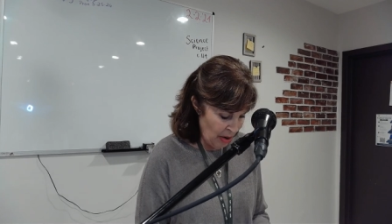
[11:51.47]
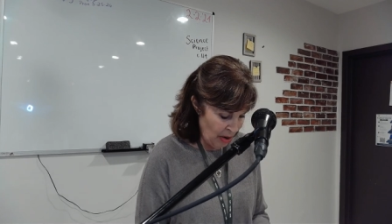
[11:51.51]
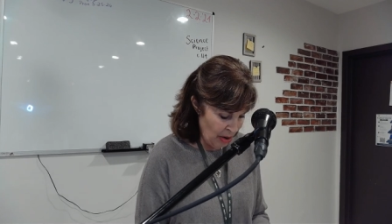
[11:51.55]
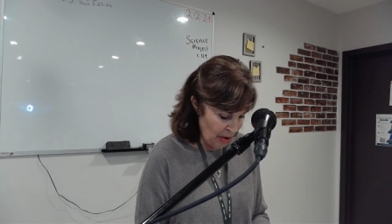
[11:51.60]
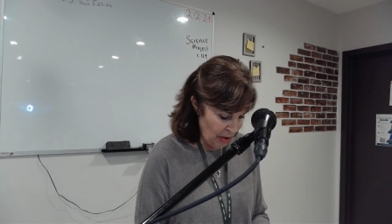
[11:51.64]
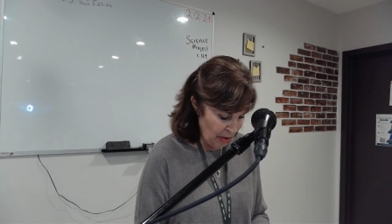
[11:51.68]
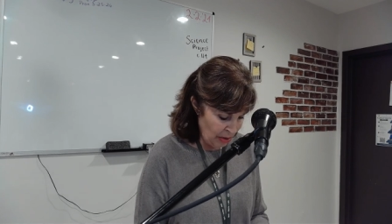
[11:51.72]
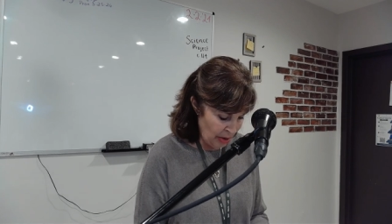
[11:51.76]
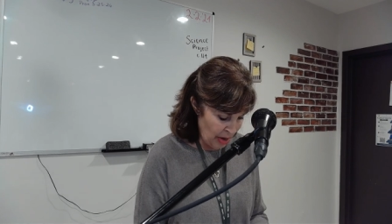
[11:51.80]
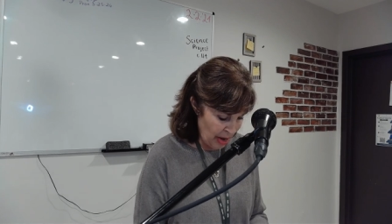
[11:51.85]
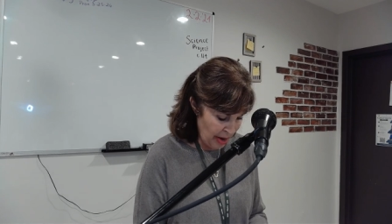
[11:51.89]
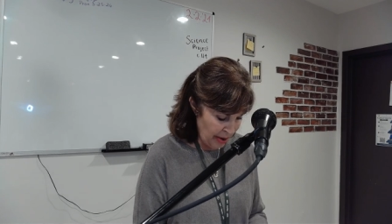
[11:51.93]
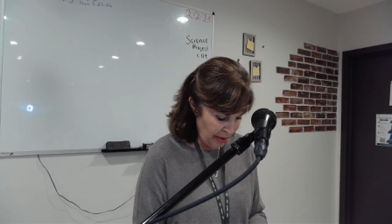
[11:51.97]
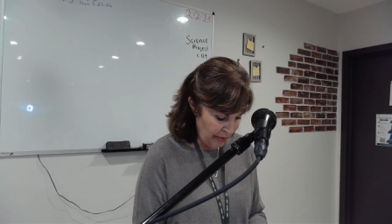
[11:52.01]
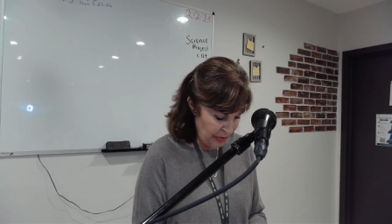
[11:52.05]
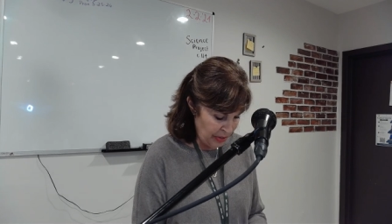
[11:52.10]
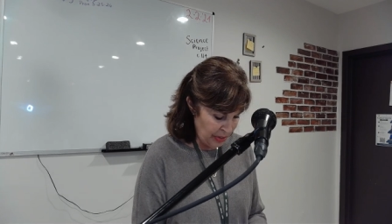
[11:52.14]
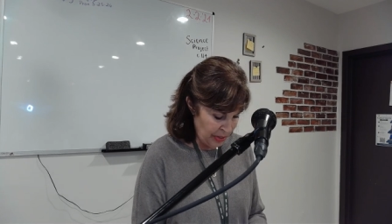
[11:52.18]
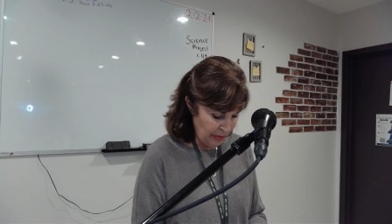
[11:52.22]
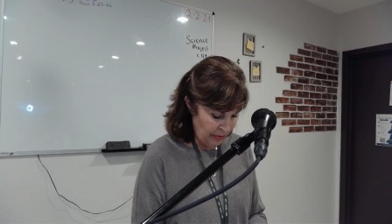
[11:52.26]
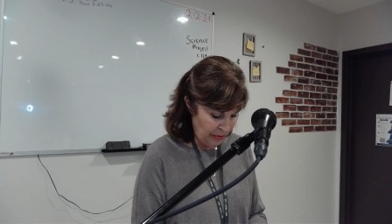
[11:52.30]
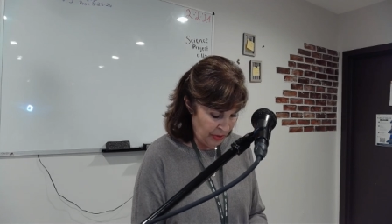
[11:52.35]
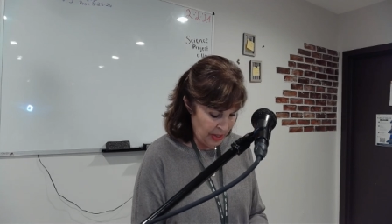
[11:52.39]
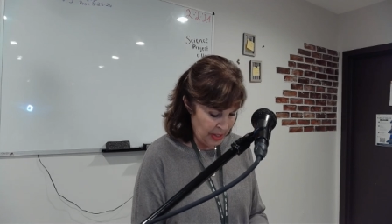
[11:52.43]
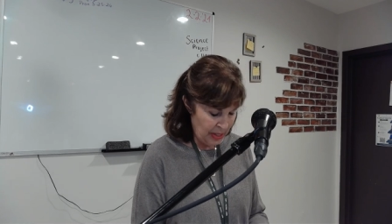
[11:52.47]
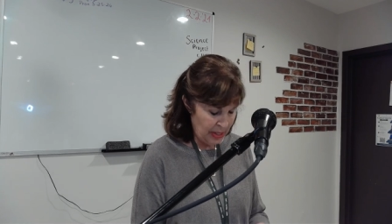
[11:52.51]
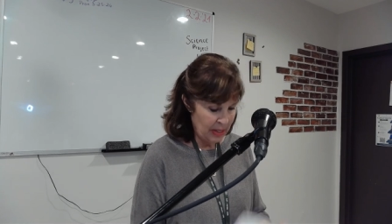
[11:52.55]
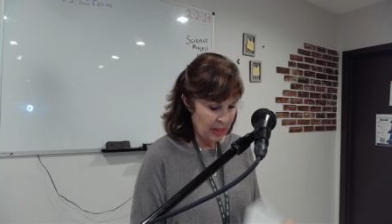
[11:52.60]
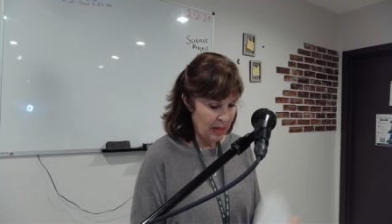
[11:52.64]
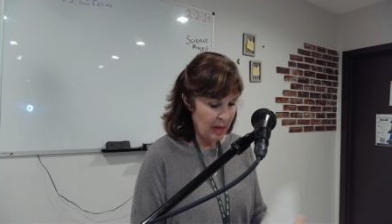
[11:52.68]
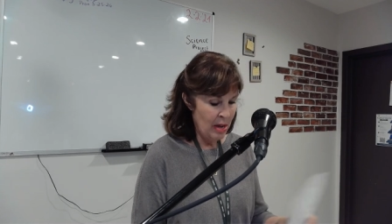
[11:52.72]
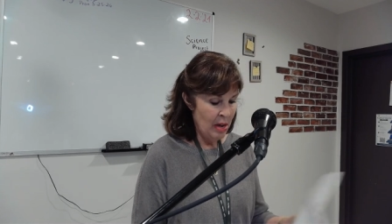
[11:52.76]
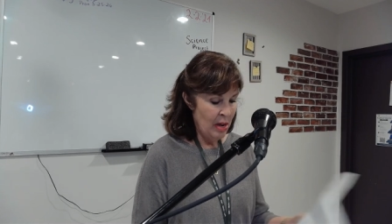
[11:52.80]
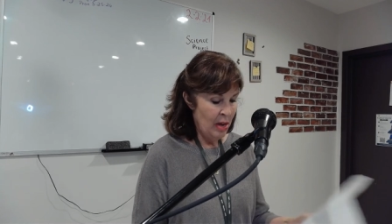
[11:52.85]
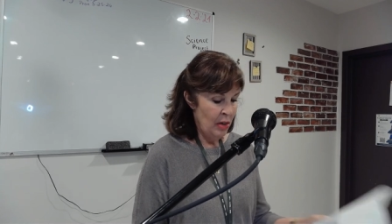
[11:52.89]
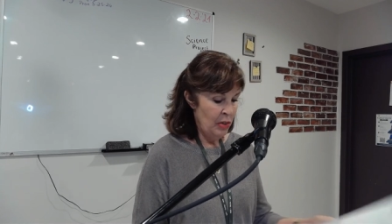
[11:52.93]
our lives if
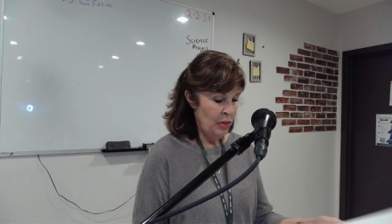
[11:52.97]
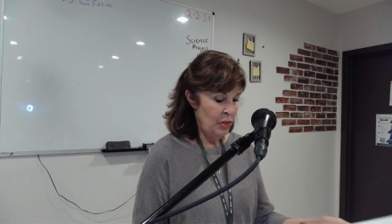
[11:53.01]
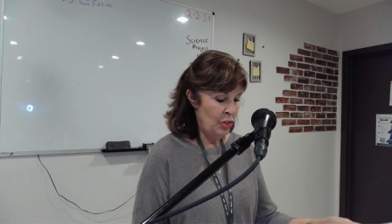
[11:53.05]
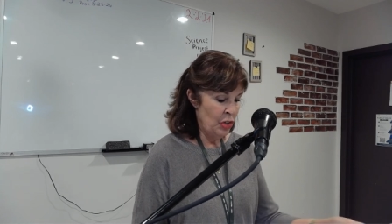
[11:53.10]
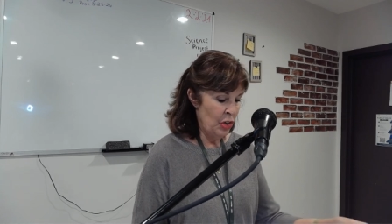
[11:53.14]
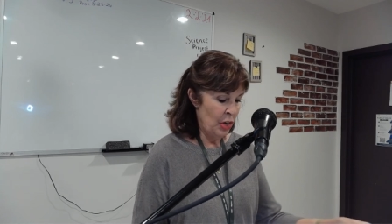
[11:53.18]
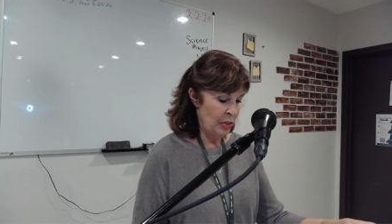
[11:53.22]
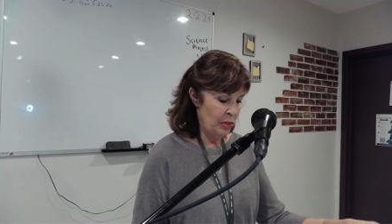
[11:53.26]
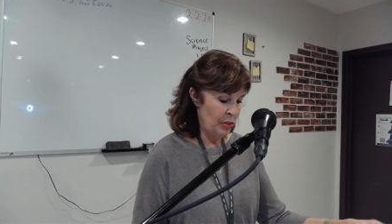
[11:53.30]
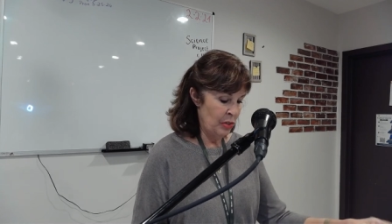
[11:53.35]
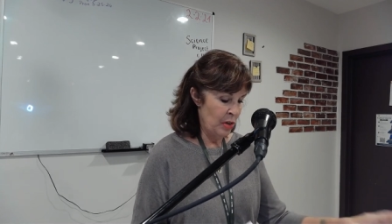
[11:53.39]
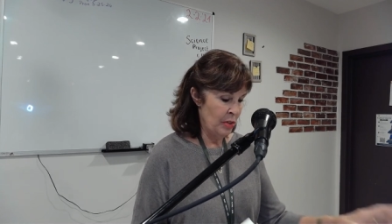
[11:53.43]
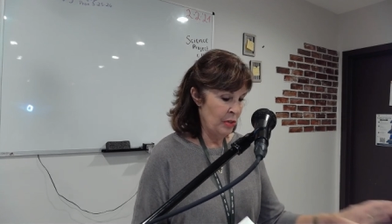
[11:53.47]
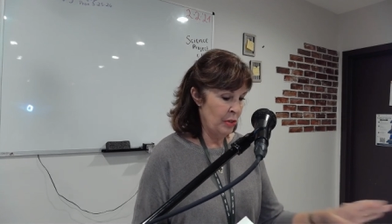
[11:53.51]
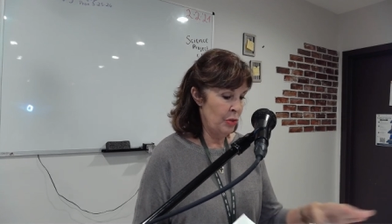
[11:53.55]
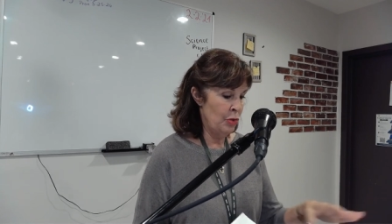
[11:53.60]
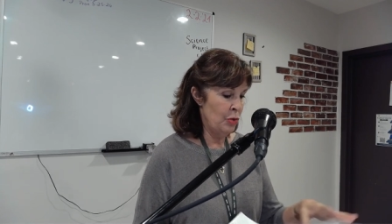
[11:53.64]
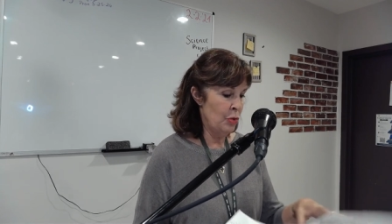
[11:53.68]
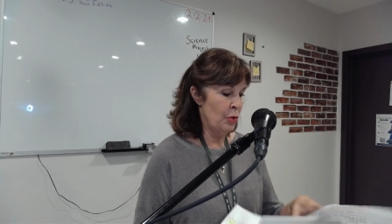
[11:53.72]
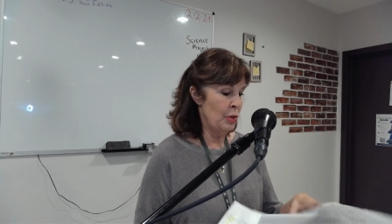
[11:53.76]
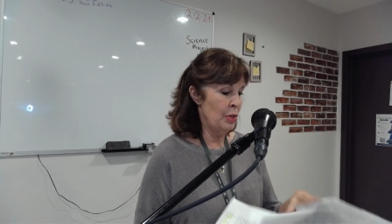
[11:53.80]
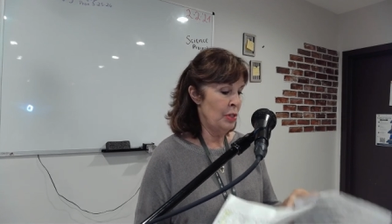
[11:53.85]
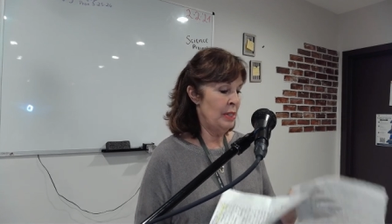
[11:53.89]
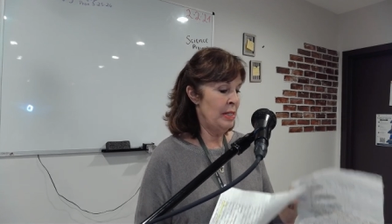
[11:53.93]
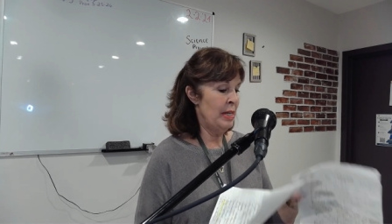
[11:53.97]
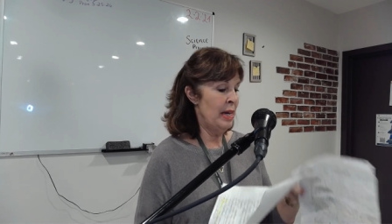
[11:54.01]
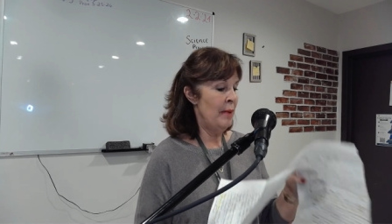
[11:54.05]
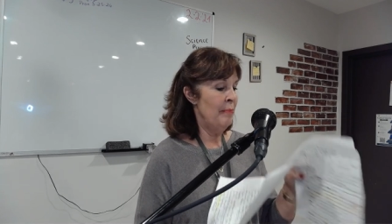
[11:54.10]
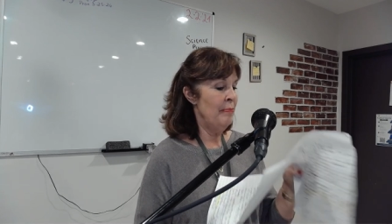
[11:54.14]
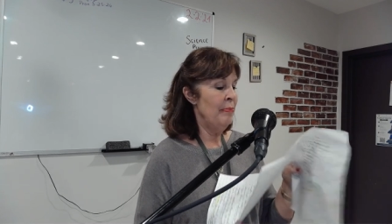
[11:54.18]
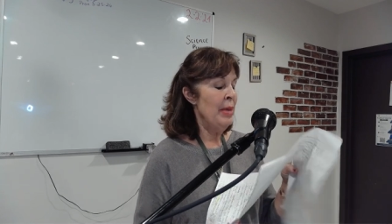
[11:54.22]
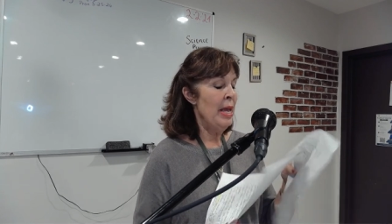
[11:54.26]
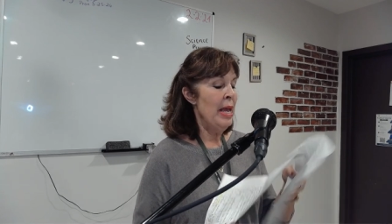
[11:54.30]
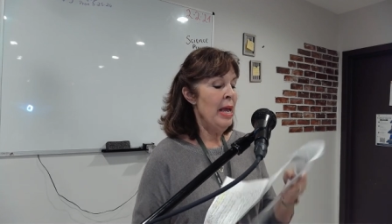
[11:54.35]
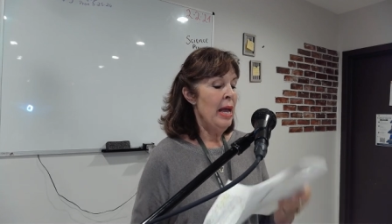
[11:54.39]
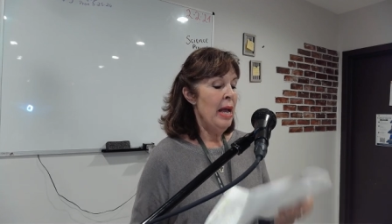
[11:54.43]
he's just on the doorstep?